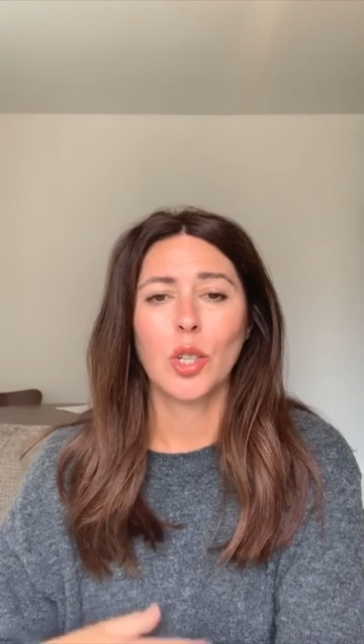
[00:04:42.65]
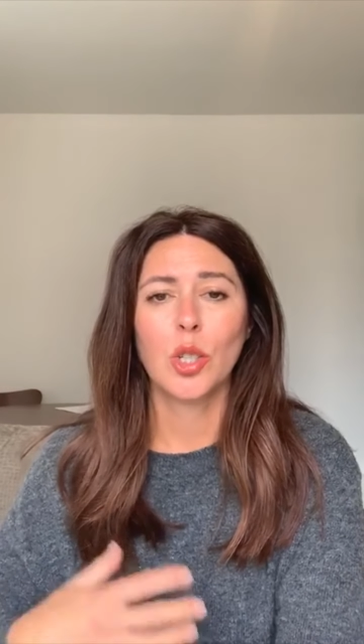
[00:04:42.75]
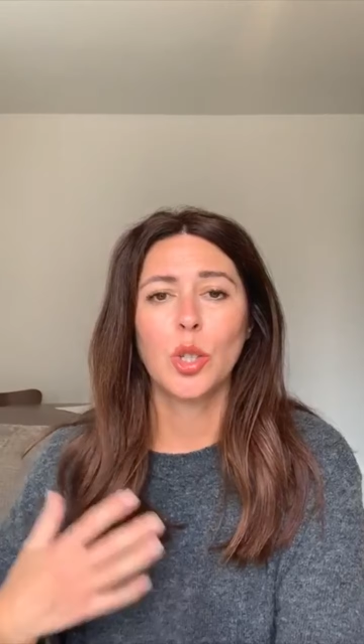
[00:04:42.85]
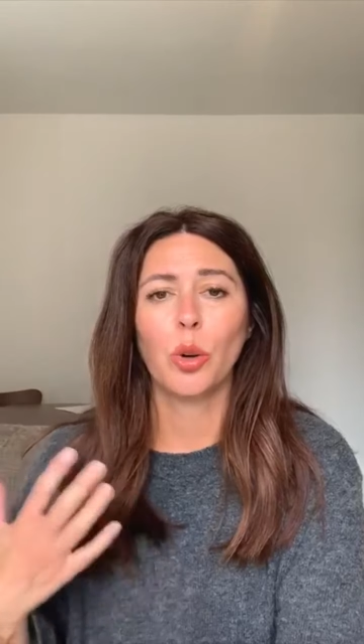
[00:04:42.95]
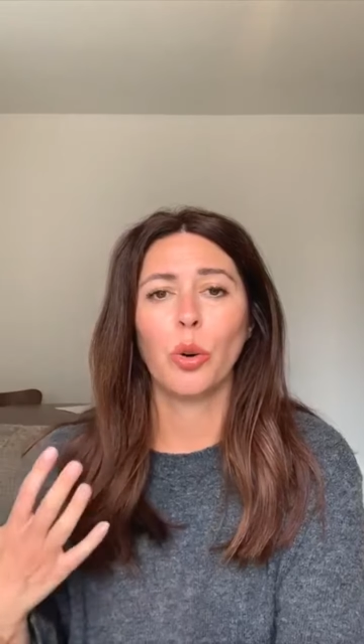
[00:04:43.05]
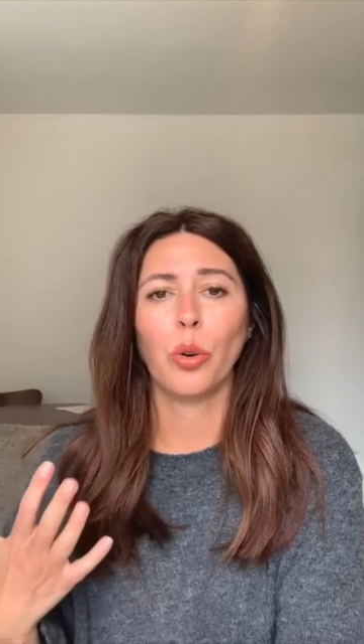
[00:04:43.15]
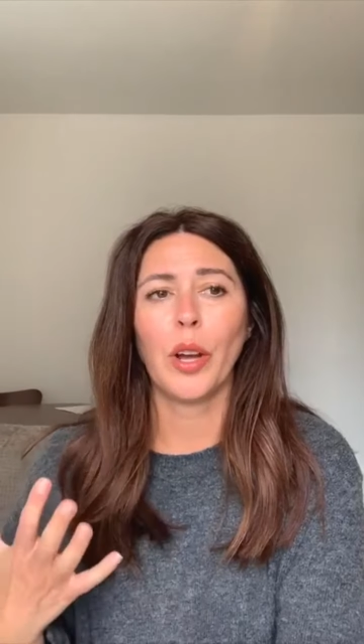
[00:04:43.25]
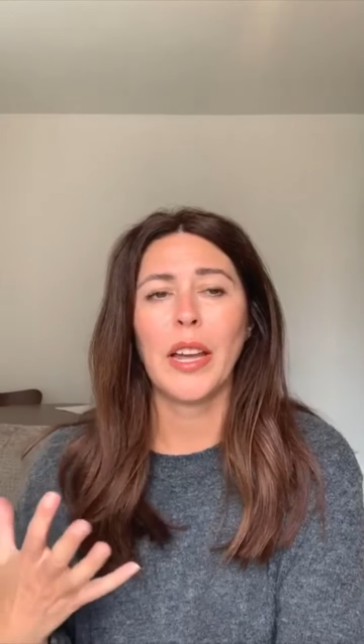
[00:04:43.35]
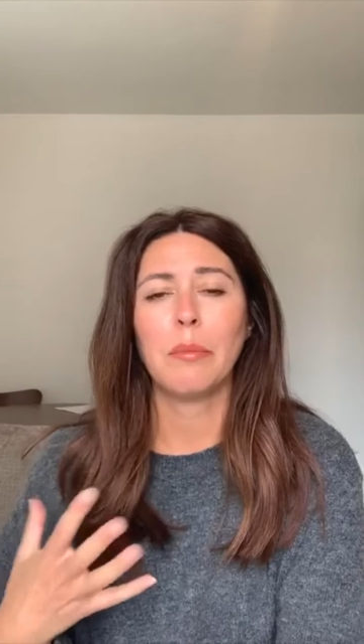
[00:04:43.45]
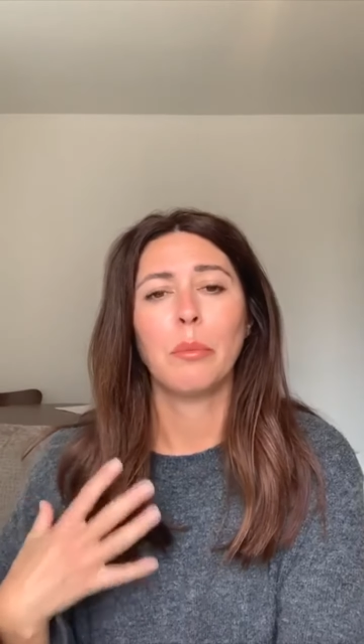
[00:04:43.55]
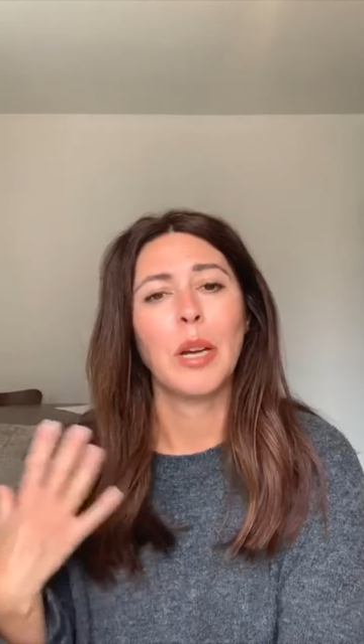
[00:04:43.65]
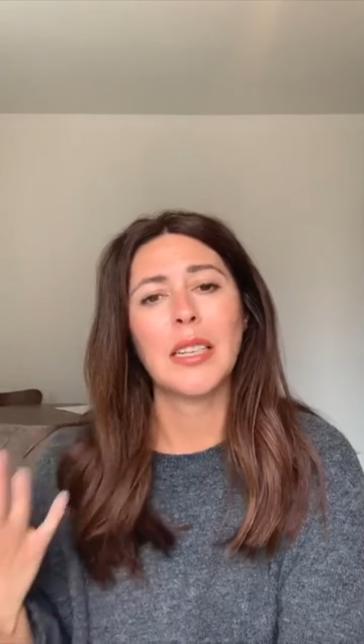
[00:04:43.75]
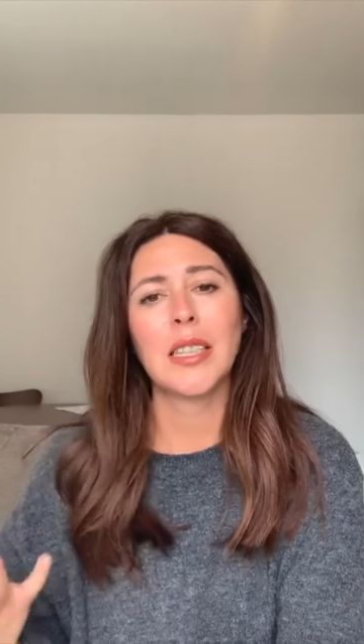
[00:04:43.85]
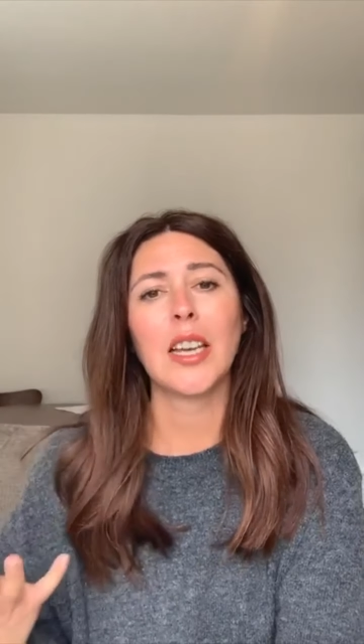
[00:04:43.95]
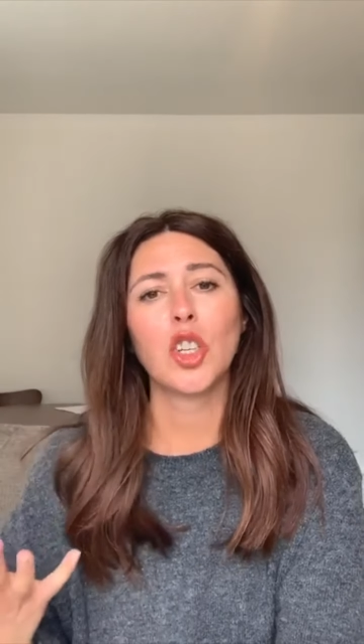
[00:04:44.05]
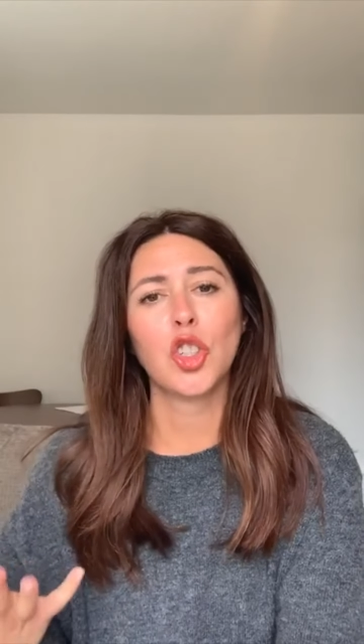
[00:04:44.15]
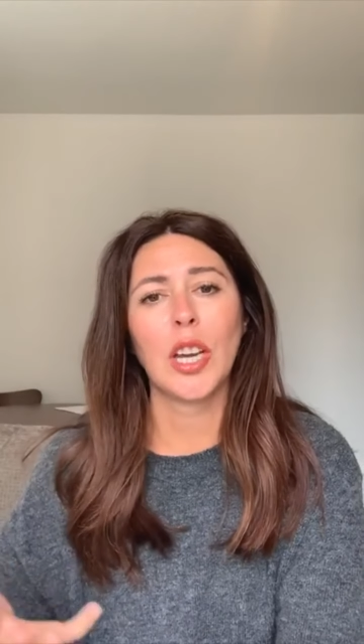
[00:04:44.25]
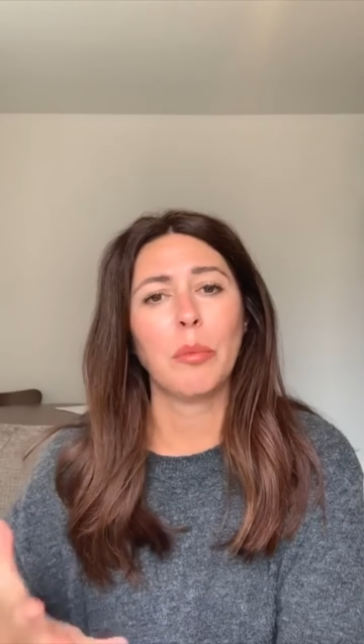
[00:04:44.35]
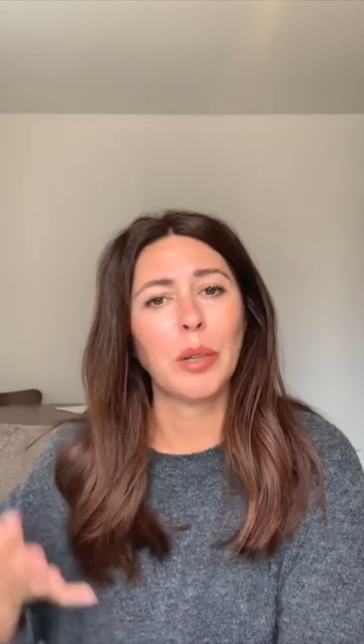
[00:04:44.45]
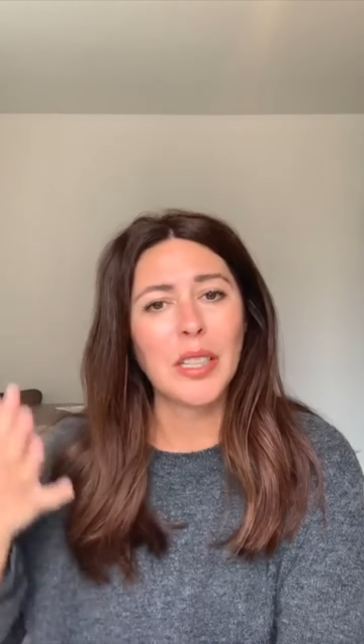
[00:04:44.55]
so it takes
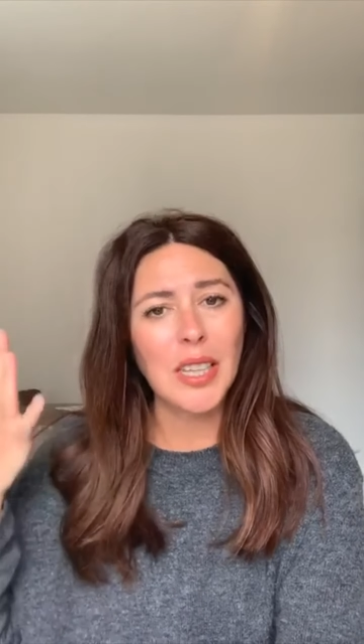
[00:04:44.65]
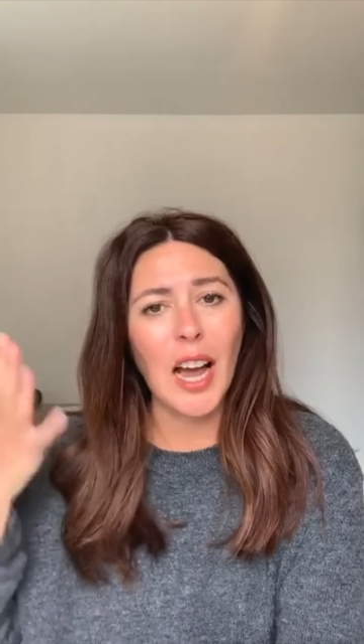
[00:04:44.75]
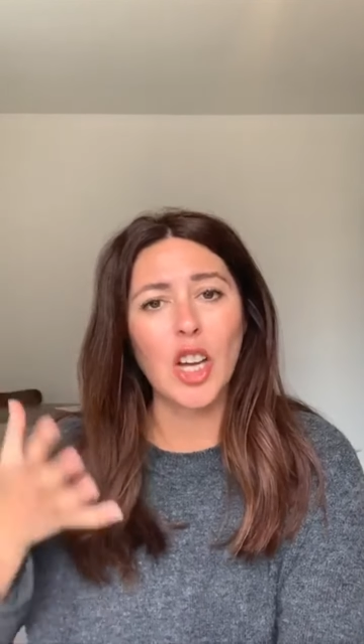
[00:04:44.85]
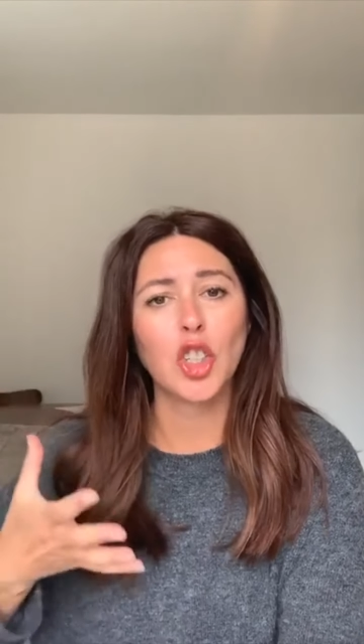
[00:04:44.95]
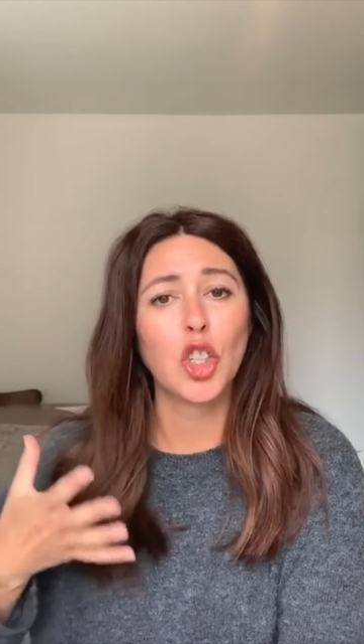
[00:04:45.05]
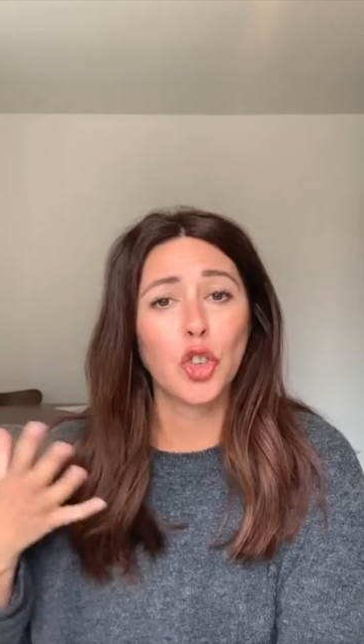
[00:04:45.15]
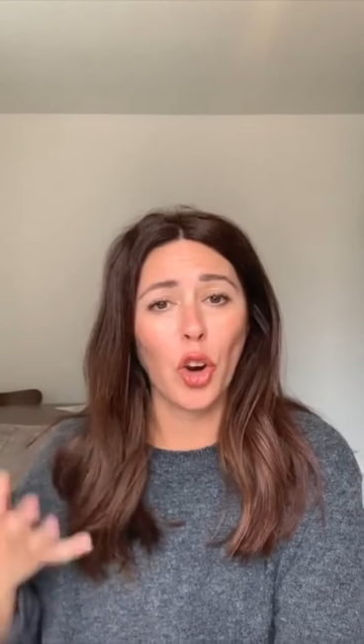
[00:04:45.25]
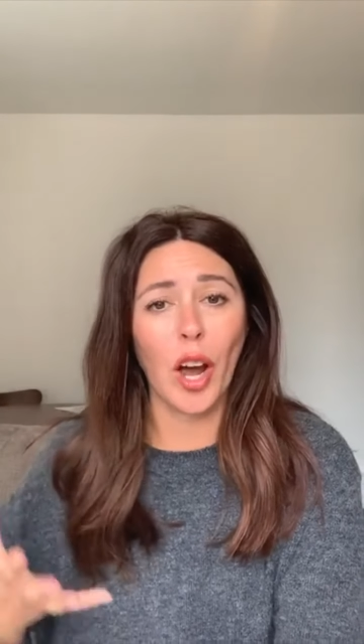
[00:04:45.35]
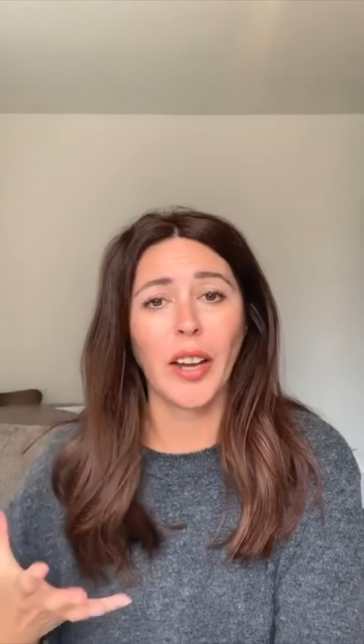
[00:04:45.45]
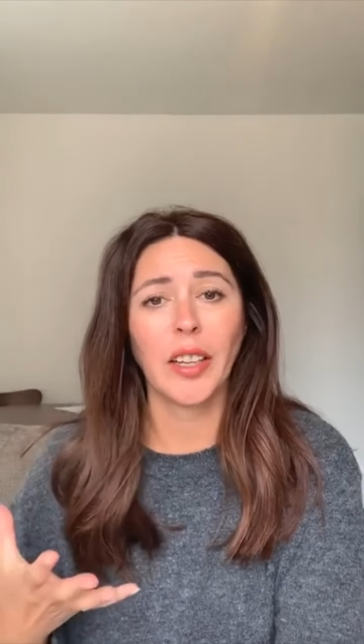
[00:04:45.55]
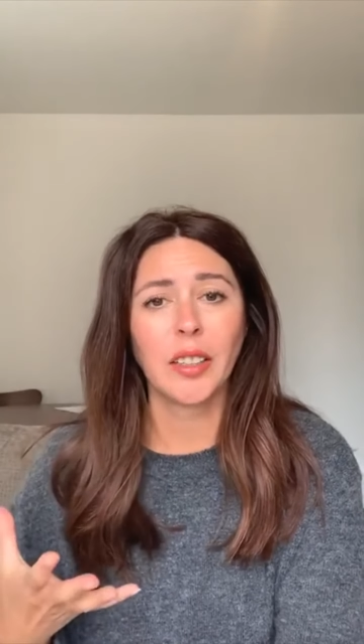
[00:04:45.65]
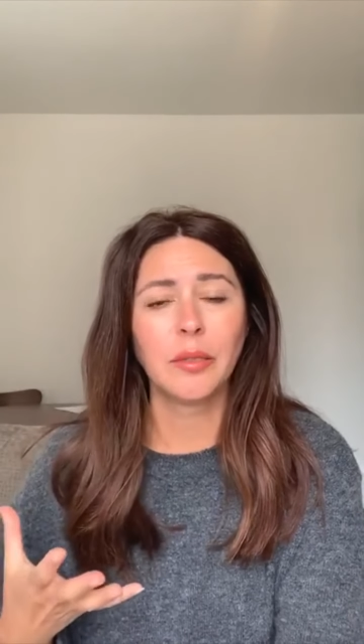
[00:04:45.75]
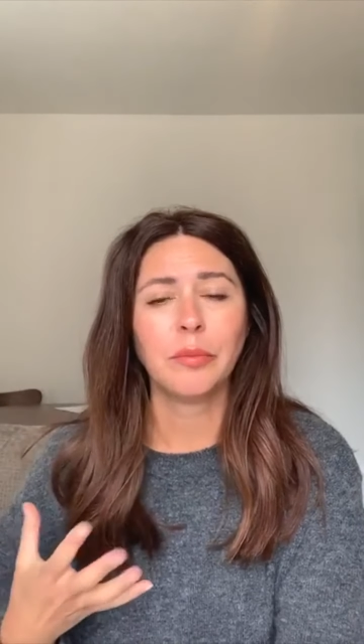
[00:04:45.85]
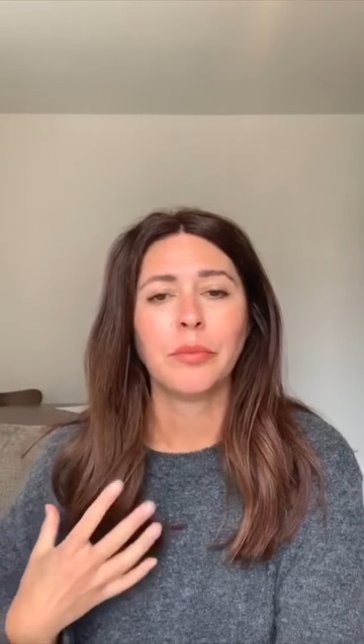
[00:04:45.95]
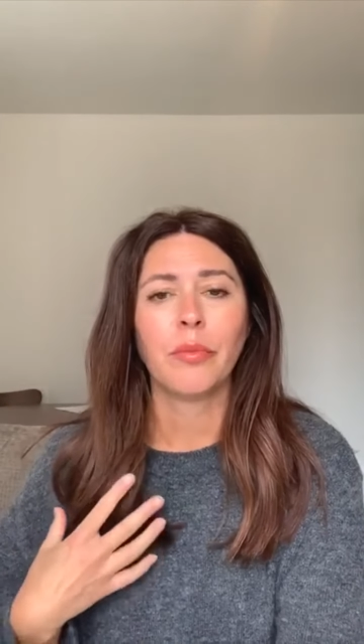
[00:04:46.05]
shape when it's actually drying.